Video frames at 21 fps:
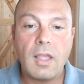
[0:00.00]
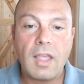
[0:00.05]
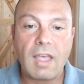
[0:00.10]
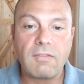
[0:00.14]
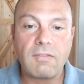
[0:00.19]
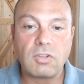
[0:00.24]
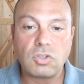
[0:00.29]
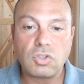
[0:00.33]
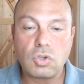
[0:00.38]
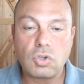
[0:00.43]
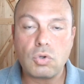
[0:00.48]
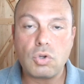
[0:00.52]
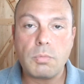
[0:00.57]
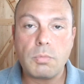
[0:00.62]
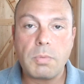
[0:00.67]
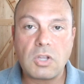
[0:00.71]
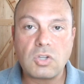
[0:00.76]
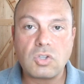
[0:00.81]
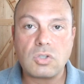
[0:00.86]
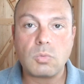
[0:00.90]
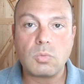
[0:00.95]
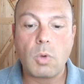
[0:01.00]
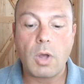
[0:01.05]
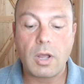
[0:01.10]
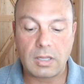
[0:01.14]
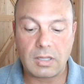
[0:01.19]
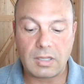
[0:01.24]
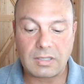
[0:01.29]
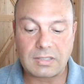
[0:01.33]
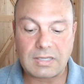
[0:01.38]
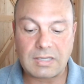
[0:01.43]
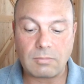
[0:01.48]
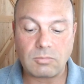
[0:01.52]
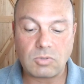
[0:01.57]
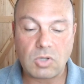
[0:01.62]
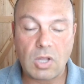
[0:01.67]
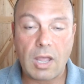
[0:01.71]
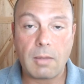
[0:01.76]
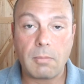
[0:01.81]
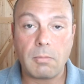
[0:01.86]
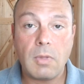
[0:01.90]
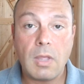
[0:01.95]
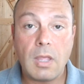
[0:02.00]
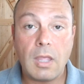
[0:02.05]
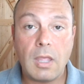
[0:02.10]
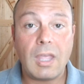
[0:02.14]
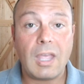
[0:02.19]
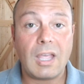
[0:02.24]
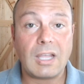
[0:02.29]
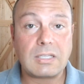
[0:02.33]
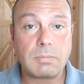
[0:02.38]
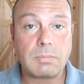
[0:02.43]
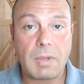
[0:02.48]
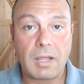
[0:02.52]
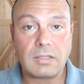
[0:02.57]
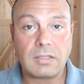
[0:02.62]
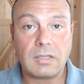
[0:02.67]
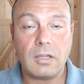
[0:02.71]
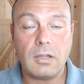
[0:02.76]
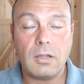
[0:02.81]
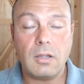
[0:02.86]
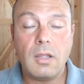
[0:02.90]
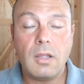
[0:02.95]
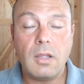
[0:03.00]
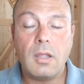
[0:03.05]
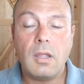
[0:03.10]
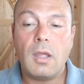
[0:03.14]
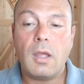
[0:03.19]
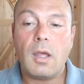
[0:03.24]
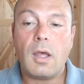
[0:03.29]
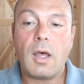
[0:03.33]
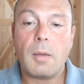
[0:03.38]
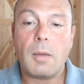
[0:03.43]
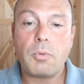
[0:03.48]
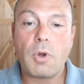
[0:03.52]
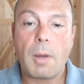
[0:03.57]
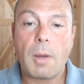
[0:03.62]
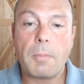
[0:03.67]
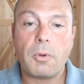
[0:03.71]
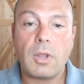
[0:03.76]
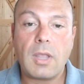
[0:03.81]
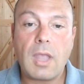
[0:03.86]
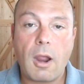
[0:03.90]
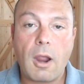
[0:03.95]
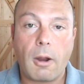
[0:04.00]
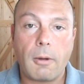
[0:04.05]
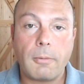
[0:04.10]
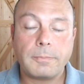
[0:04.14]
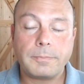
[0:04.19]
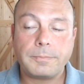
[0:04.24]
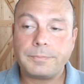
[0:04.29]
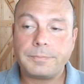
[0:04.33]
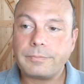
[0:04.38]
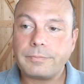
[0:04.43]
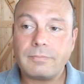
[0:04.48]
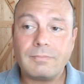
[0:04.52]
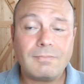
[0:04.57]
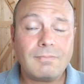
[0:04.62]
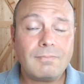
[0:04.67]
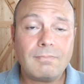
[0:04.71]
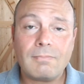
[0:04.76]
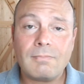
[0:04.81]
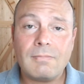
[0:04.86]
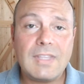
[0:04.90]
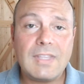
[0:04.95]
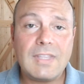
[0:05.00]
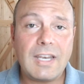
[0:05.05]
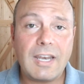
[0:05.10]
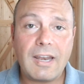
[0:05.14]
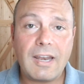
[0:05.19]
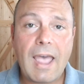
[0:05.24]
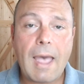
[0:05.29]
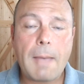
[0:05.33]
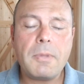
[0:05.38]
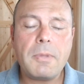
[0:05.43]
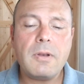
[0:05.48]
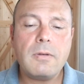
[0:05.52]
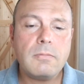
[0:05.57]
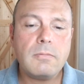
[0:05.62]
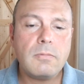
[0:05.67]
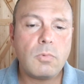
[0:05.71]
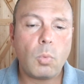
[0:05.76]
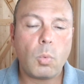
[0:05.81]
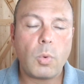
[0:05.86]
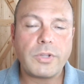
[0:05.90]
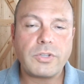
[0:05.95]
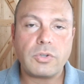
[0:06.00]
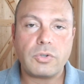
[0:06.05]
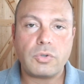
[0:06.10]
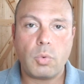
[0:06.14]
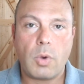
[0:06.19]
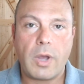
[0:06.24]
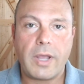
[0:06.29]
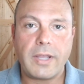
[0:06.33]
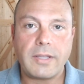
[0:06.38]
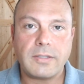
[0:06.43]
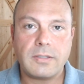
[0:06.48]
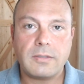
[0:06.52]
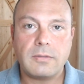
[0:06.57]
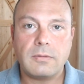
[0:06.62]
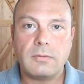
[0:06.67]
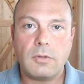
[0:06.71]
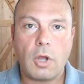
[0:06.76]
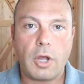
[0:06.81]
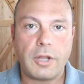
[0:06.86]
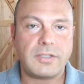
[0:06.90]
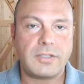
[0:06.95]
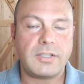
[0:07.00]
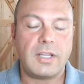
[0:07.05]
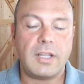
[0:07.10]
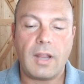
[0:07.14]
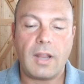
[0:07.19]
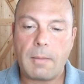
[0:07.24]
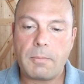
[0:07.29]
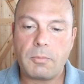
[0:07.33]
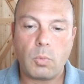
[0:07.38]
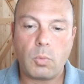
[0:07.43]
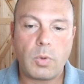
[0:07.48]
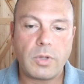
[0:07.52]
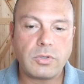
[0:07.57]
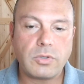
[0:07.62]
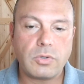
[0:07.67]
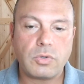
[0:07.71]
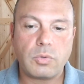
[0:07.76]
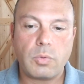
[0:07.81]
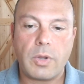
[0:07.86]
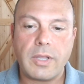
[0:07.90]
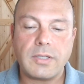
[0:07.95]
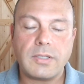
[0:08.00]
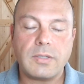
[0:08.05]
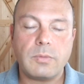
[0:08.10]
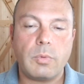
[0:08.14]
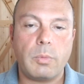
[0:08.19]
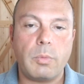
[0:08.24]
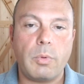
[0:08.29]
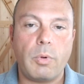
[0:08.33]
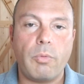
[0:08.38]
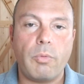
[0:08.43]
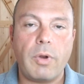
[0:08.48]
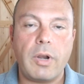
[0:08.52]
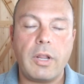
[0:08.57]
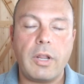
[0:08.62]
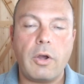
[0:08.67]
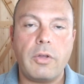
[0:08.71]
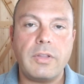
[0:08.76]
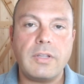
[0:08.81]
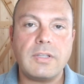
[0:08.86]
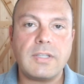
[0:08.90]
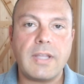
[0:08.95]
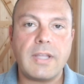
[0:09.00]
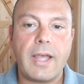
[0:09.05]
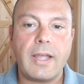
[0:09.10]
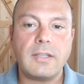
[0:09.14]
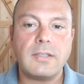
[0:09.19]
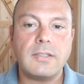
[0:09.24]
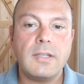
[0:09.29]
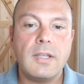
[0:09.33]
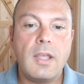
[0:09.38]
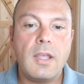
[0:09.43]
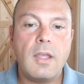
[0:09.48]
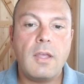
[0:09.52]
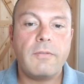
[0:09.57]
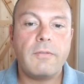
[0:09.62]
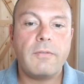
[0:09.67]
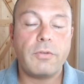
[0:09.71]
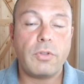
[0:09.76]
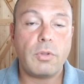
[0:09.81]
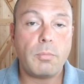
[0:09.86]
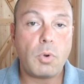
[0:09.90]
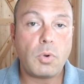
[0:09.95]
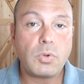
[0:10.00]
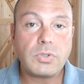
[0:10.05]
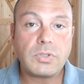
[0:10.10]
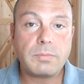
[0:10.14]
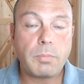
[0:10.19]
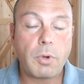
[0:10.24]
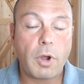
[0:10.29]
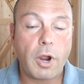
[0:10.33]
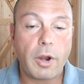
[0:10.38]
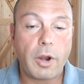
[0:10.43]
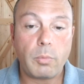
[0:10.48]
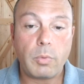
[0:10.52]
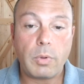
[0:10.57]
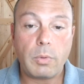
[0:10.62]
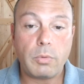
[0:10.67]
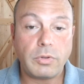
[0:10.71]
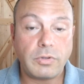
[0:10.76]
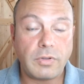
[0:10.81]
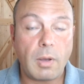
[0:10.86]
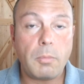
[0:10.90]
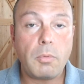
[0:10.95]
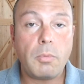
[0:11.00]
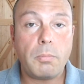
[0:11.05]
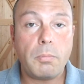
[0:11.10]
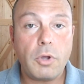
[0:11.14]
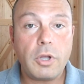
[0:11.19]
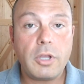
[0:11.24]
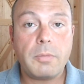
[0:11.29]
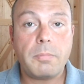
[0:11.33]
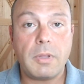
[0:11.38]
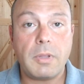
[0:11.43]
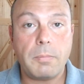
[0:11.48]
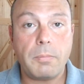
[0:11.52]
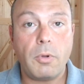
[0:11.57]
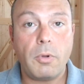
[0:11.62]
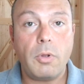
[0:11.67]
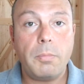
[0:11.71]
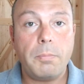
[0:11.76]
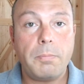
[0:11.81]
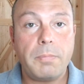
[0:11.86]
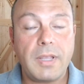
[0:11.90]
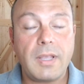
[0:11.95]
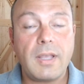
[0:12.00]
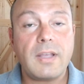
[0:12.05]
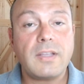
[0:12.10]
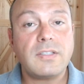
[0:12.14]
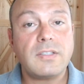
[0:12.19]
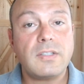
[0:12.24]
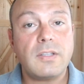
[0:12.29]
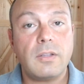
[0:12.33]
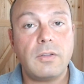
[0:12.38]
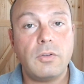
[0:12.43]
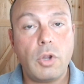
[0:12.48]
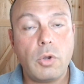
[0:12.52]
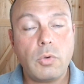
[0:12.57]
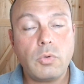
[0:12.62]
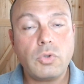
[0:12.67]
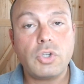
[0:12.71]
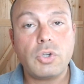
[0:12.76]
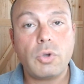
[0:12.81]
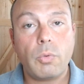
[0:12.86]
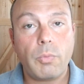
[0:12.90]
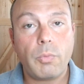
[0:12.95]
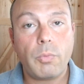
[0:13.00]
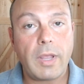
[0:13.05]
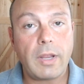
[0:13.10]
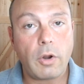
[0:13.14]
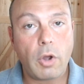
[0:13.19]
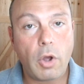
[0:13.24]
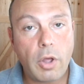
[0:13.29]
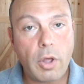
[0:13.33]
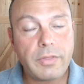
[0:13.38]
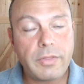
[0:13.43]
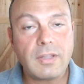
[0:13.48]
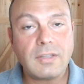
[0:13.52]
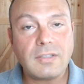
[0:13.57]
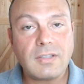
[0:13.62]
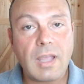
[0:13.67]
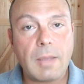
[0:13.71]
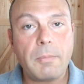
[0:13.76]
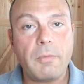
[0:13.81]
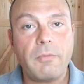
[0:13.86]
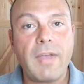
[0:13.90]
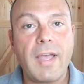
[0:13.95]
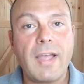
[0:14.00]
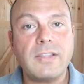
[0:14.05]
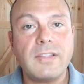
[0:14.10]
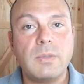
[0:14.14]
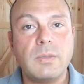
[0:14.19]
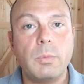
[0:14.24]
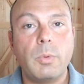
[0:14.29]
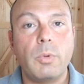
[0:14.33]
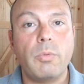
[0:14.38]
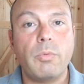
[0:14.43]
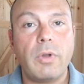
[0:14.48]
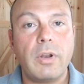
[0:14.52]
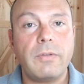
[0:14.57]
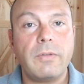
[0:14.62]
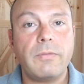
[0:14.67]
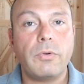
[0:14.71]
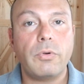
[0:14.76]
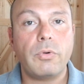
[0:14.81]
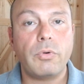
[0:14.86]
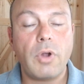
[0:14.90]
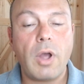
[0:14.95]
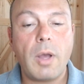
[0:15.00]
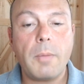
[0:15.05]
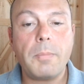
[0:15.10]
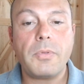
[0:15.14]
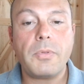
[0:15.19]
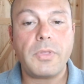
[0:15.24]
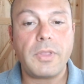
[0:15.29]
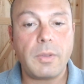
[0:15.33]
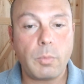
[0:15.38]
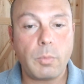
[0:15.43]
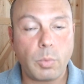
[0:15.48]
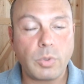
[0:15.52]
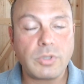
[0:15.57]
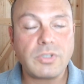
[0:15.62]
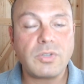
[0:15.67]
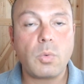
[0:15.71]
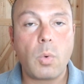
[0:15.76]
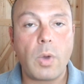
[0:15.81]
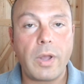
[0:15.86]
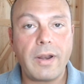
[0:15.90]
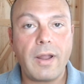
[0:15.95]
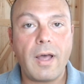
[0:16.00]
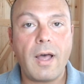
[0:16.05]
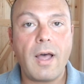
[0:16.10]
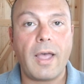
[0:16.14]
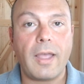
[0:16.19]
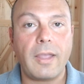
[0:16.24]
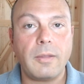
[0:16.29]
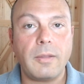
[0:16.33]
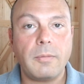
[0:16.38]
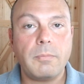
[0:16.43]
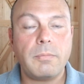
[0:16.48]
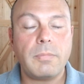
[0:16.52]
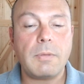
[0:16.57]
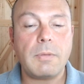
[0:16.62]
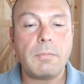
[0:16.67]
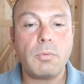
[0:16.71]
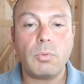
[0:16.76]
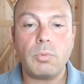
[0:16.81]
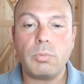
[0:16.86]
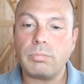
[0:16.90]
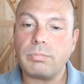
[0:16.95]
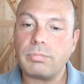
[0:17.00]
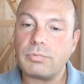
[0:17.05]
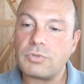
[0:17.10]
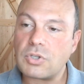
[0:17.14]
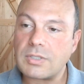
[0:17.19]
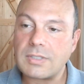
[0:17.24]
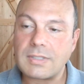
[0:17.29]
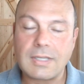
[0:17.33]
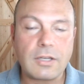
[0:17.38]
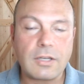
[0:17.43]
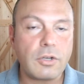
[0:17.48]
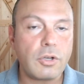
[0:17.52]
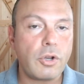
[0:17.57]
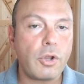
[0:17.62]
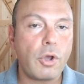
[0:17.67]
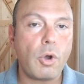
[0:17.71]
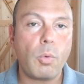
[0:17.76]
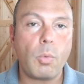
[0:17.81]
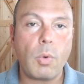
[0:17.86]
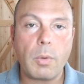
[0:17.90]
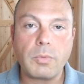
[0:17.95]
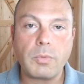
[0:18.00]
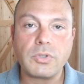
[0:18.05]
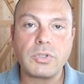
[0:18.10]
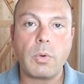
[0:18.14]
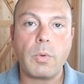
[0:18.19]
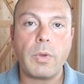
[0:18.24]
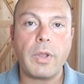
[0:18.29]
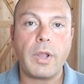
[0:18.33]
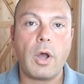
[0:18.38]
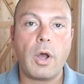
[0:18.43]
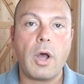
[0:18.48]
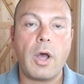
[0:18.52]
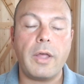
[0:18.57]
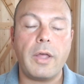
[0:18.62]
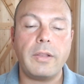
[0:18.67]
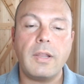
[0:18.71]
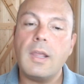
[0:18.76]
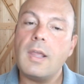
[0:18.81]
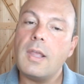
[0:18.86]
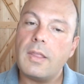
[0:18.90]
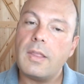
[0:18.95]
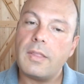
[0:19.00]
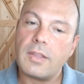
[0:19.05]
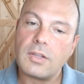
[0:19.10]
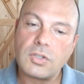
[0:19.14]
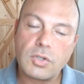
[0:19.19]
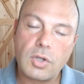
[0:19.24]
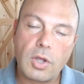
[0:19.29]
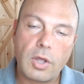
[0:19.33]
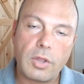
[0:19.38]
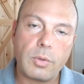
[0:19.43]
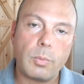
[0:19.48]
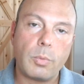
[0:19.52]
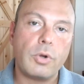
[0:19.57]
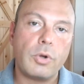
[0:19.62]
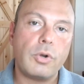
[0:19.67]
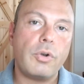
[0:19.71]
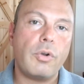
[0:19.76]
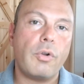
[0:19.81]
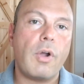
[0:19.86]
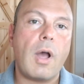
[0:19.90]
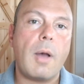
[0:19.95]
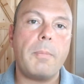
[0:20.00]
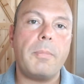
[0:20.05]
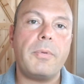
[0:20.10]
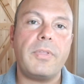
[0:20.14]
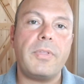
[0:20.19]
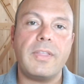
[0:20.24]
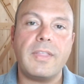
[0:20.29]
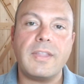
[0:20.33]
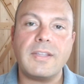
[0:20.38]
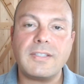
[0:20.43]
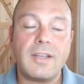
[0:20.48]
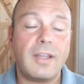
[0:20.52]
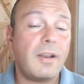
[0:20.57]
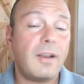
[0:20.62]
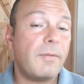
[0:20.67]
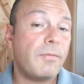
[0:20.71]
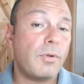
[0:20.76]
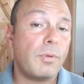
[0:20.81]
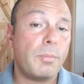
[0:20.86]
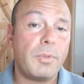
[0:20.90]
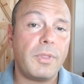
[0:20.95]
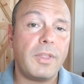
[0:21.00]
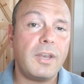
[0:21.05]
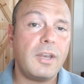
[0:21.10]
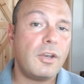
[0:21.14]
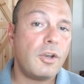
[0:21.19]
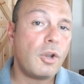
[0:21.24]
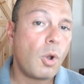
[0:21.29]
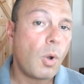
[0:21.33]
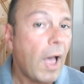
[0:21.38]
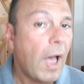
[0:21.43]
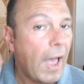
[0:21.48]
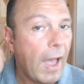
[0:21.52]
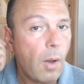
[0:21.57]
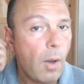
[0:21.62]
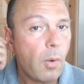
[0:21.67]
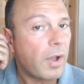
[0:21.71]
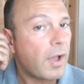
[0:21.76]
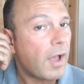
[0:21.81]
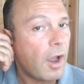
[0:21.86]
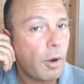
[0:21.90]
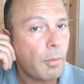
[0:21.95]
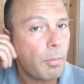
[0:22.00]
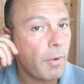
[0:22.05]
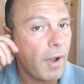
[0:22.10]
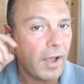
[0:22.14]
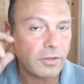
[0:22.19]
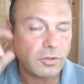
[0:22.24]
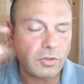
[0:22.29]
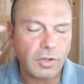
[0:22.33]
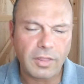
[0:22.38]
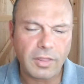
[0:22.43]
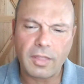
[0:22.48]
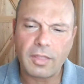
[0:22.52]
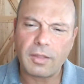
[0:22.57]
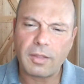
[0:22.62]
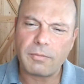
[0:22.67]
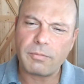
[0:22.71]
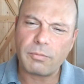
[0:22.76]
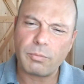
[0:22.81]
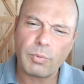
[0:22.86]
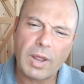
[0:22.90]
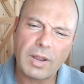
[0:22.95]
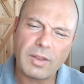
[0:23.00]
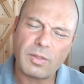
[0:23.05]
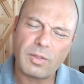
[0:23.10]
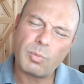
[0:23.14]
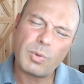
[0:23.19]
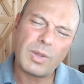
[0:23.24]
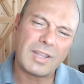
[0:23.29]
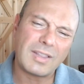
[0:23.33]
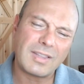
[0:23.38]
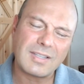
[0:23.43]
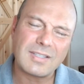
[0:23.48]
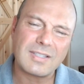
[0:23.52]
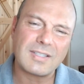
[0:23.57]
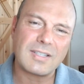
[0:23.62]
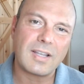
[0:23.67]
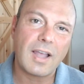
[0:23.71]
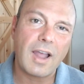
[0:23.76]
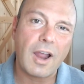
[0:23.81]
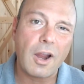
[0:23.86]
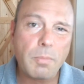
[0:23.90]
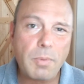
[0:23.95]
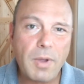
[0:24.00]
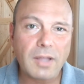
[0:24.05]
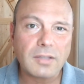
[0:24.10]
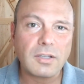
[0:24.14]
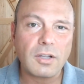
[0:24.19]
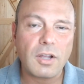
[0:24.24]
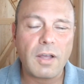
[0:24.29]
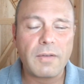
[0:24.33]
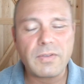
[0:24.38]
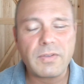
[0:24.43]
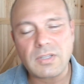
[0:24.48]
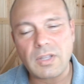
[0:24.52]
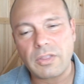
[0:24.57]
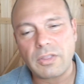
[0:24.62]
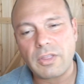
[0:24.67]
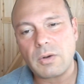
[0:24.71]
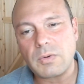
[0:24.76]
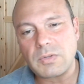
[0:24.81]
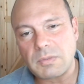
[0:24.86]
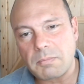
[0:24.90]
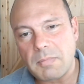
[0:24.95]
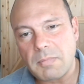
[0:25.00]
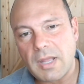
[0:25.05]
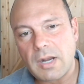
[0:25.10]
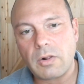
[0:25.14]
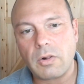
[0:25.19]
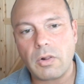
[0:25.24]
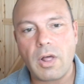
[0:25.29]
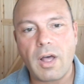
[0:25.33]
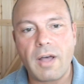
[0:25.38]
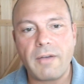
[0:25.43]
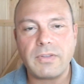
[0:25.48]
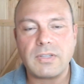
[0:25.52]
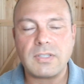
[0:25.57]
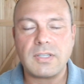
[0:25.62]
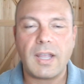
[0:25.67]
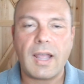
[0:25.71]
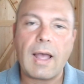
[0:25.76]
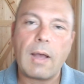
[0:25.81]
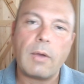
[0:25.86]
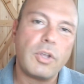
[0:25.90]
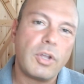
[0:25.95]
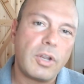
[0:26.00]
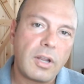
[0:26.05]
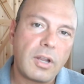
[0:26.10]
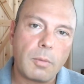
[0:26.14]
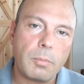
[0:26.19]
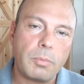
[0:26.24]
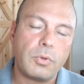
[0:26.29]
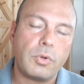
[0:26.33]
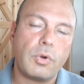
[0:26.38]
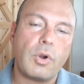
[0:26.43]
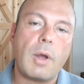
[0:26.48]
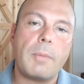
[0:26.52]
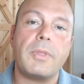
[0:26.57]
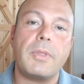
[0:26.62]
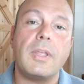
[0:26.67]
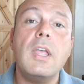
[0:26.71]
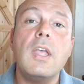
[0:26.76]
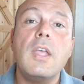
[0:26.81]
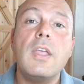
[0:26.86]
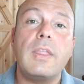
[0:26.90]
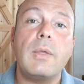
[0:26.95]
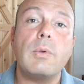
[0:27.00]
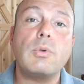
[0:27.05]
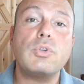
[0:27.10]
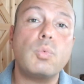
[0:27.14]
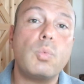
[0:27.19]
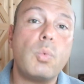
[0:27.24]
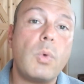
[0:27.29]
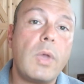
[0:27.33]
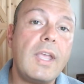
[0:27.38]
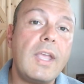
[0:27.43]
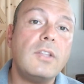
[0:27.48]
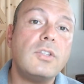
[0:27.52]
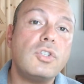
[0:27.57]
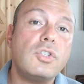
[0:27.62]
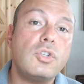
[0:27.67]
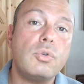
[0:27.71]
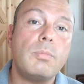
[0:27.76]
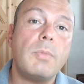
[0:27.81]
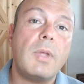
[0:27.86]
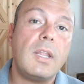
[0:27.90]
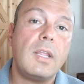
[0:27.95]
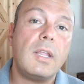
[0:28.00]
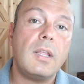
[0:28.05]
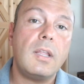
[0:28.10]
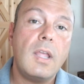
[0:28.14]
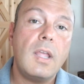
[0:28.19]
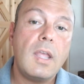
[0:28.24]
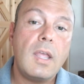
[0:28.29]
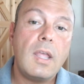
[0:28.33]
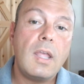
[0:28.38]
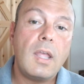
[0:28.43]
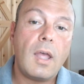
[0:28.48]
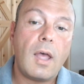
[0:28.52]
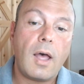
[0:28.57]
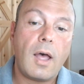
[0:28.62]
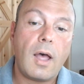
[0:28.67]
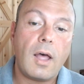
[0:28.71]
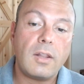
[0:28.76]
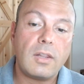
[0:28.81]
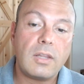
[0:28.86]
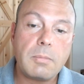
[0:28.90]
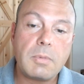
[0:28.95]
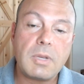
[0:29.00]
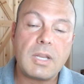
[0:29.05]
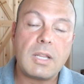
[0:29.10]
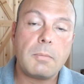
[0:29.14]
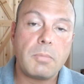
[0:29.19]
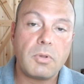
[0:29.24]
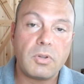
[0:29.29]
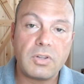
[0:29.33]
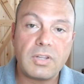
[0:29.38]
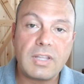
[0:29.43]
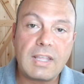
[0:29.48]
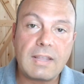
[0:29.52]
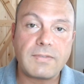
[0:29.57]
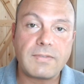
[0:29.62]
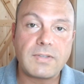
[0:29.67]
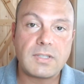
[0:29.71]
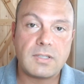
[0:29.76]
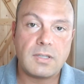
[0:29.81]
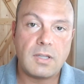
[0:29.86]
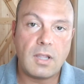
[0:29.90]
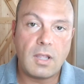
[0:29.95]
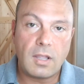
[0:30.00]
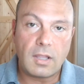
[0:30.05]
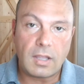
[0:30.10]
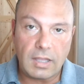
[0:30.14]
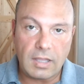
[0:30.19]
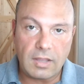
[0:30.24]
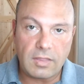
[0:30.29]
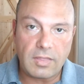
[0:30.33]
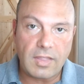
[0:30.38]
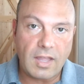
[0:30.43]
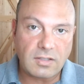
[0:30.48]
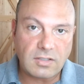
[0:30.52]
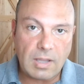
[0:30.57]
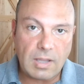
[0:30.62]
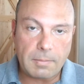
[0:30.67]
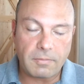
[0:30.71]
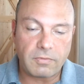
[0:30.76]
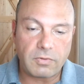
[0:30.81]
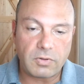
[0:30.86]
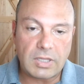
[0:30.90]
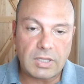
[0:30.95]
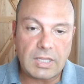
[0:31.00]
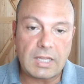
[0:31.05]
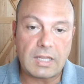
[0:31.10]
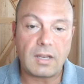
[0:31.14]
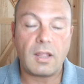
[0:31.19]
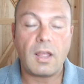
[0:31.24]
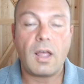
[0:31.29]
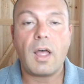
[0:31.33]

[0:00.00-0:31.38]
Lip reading: Having 2 new patients walk in at the same time, expecting proper care. Did it happen once or twice? Honestly, it happened once or twice when we were running all these ads. For the most part, we would double book people because the no-show rate on the type of ads that we were running for neuropathy was quite high. People just didn't know what was going on. They saw the word neuropathy, they signed up for it, but they didn't know how a chiropractor. And then they've read, wait, this is a chiropractic office? I thought it was a medical office. Like, how are you going to help with neuropathy? There was way too many limiting beliefs in that type of a lead,